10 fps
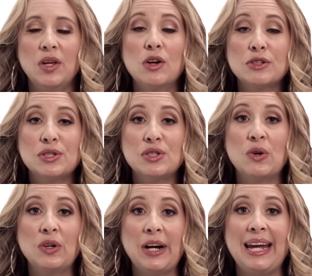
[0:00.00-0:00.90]
Your
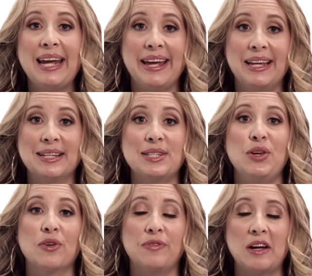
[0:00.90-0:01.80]
story is
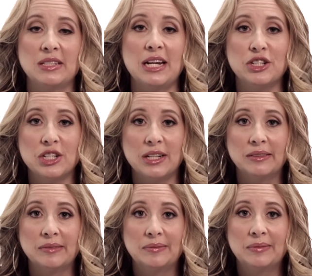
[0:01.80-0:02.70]
your foundation.